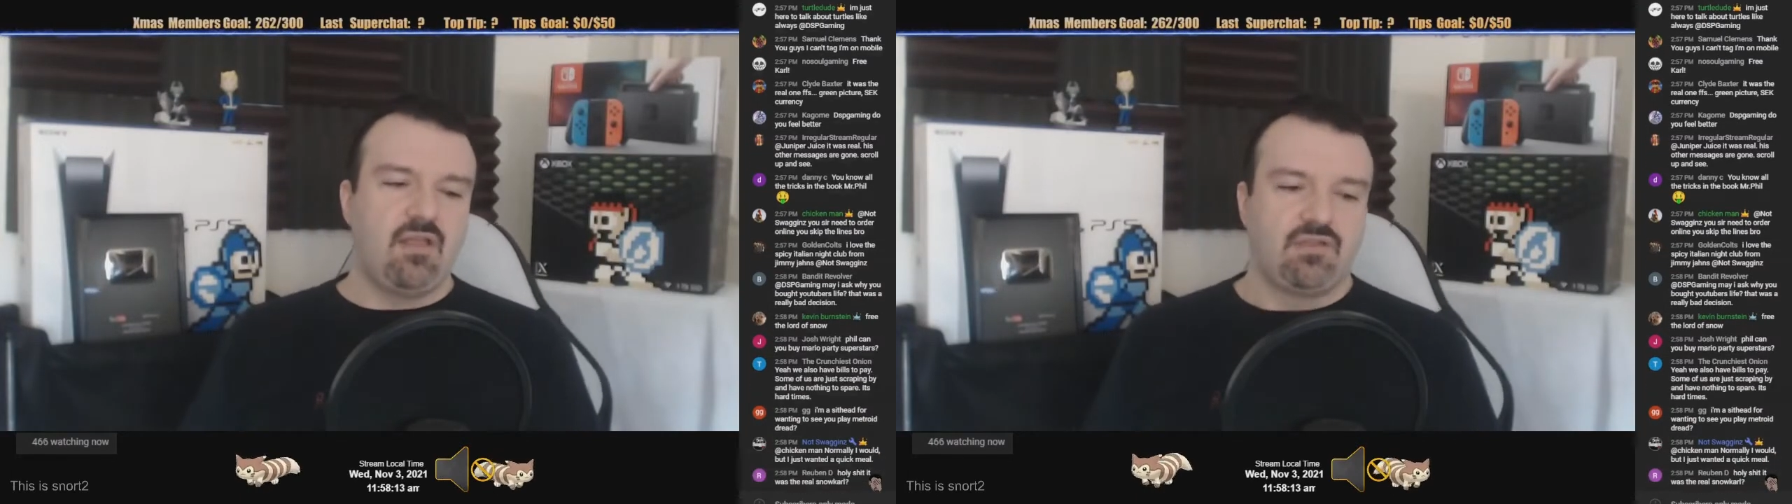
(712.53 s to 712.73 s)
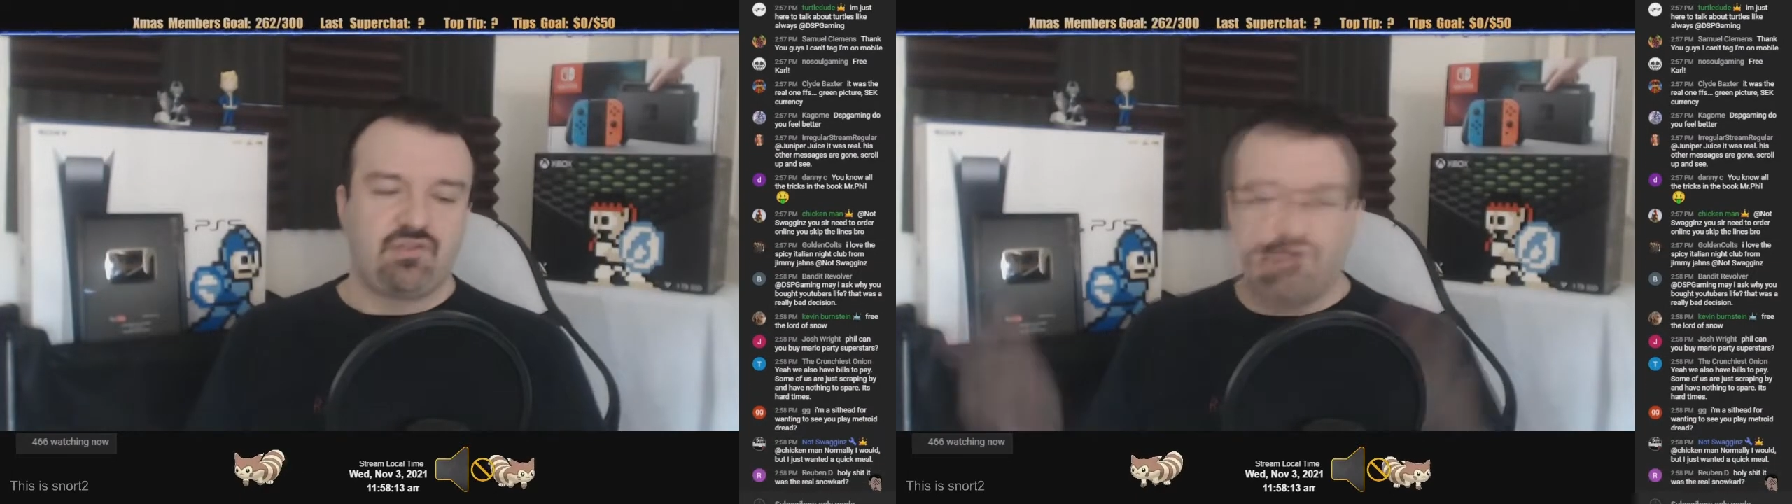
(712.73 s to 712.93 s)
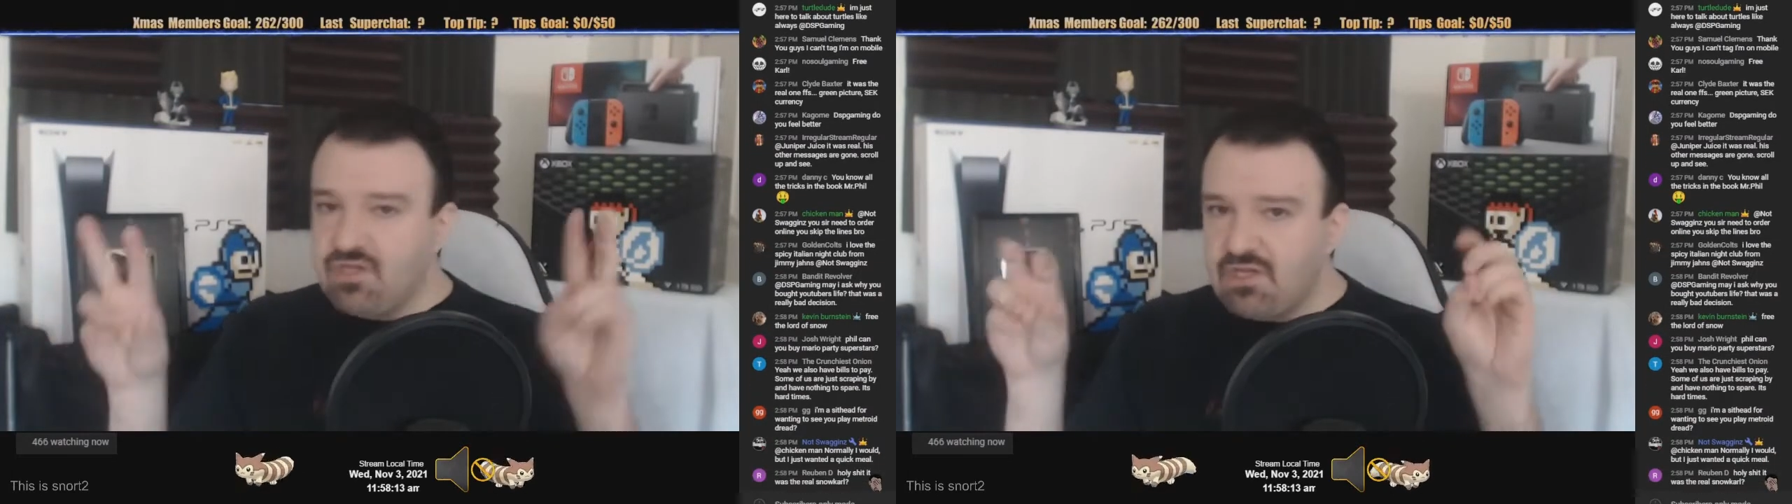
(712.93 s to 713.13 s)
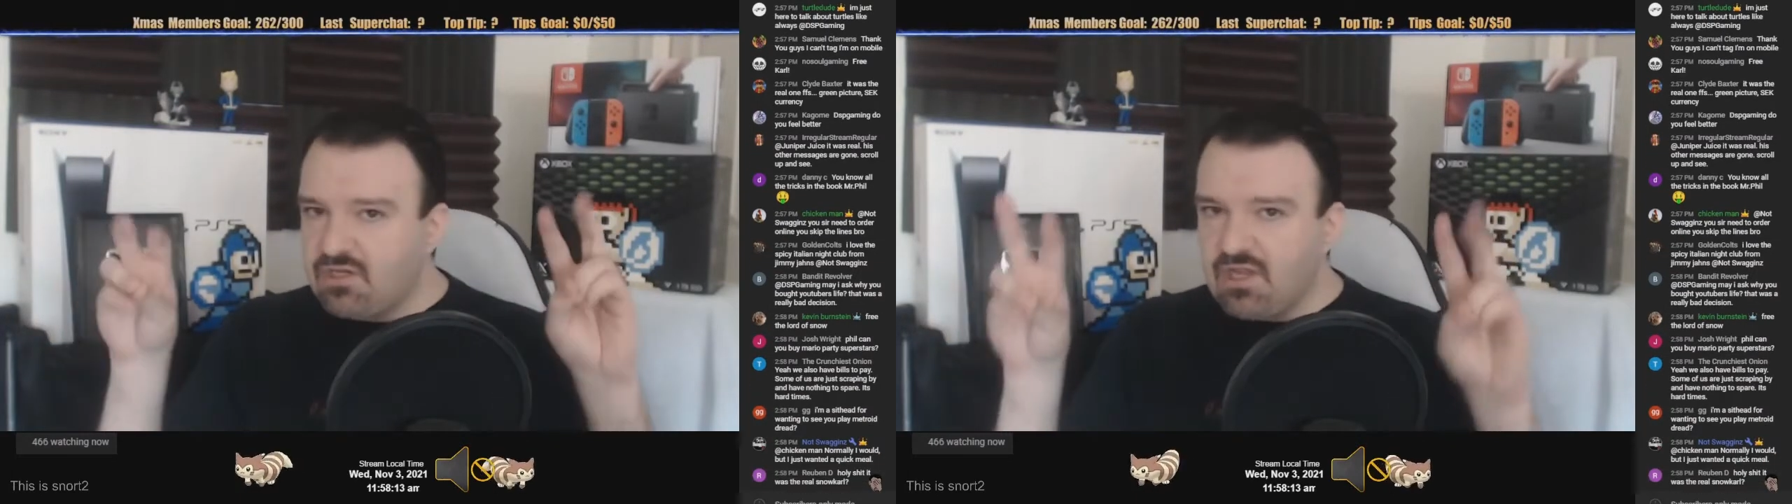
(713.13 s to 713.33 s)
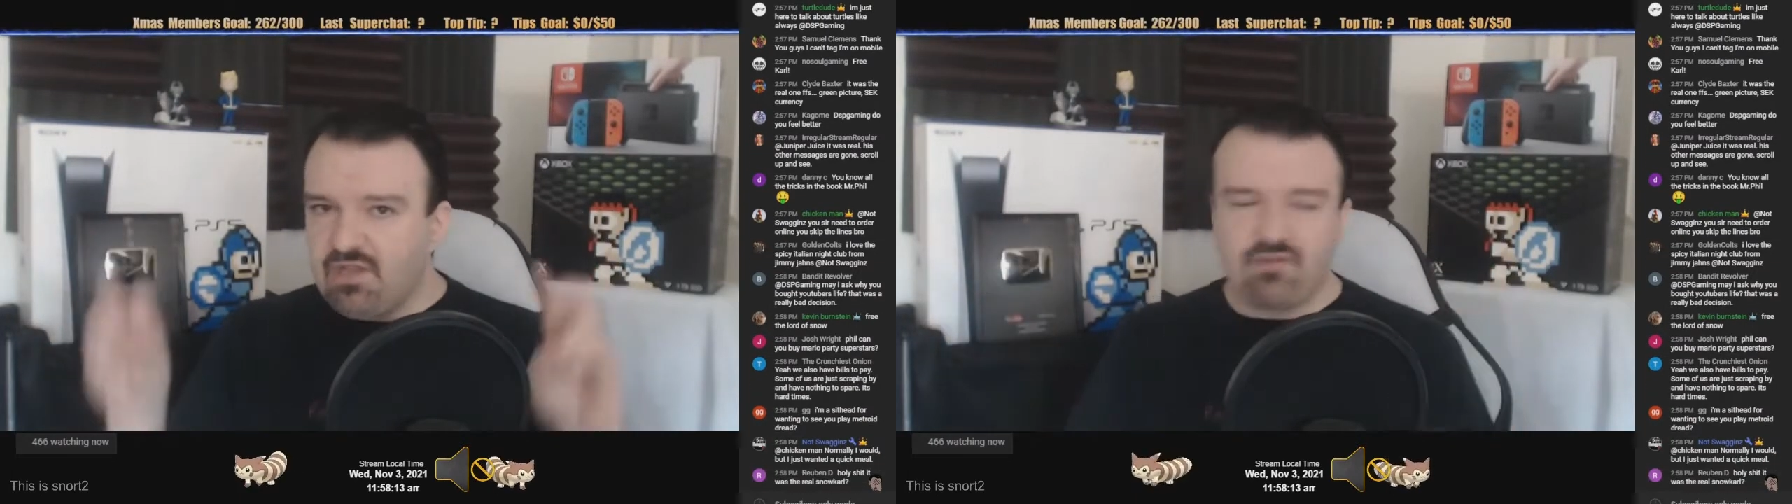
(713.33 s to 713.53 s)
sneak
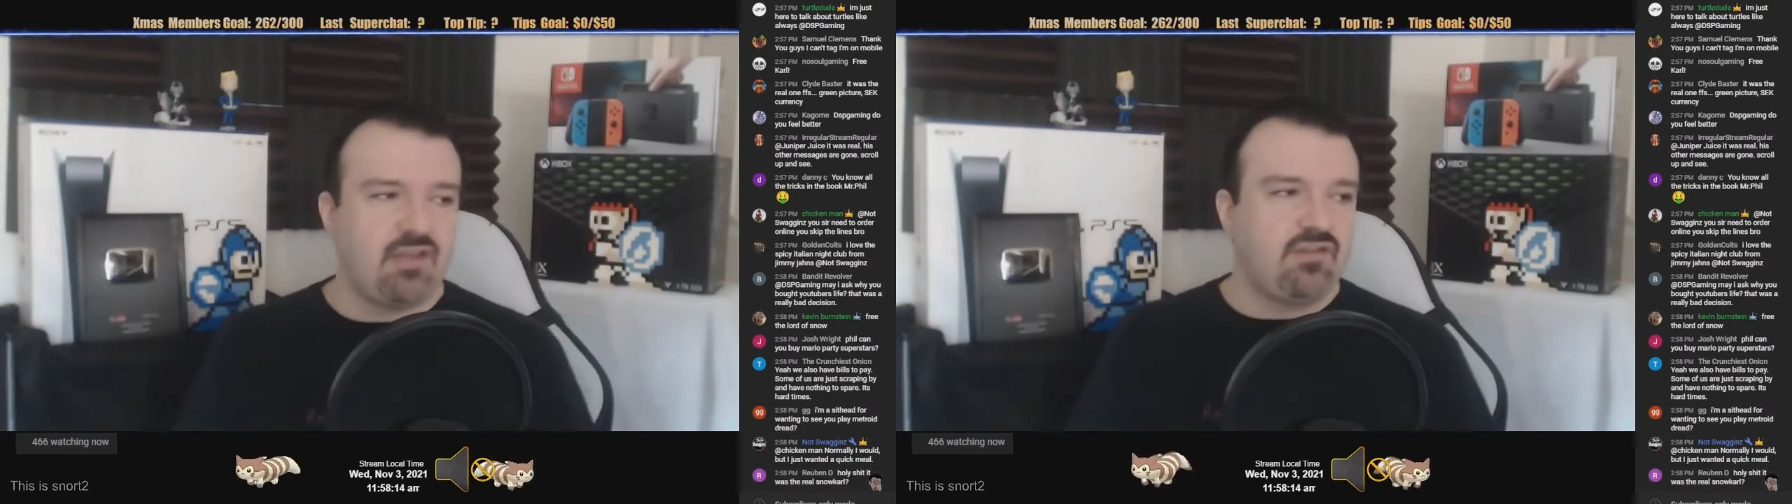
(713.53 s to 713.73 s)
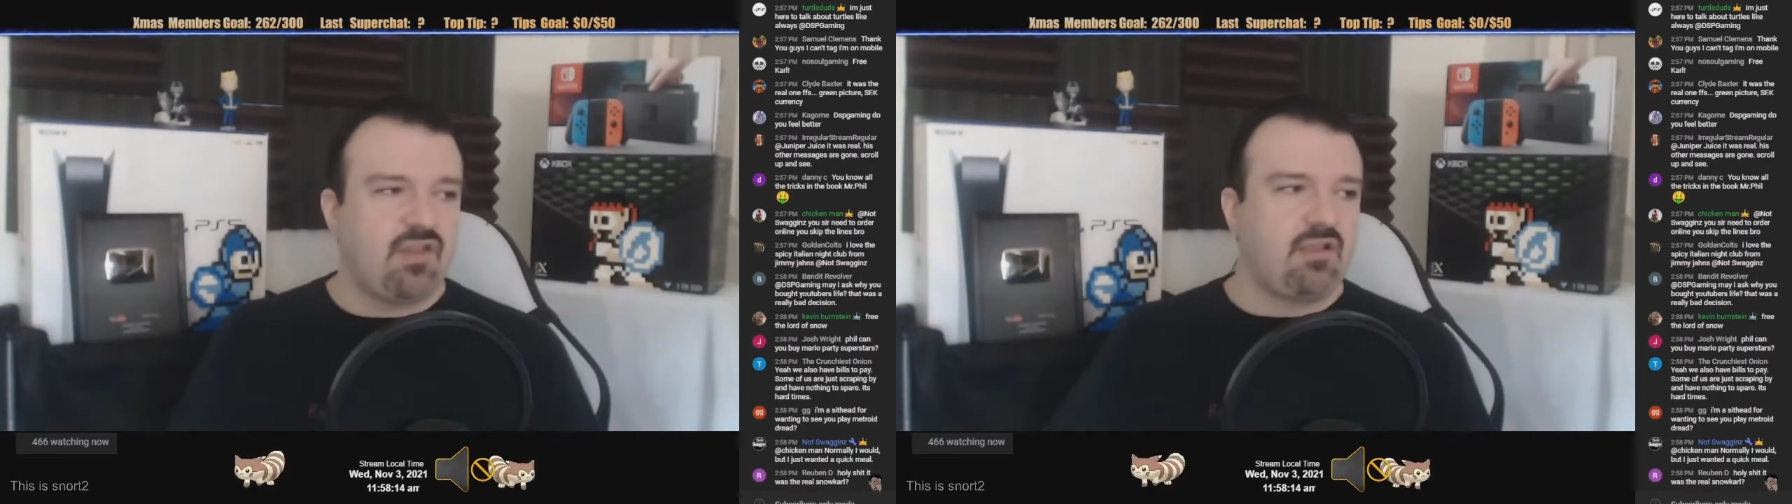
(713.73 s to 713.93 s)
diss and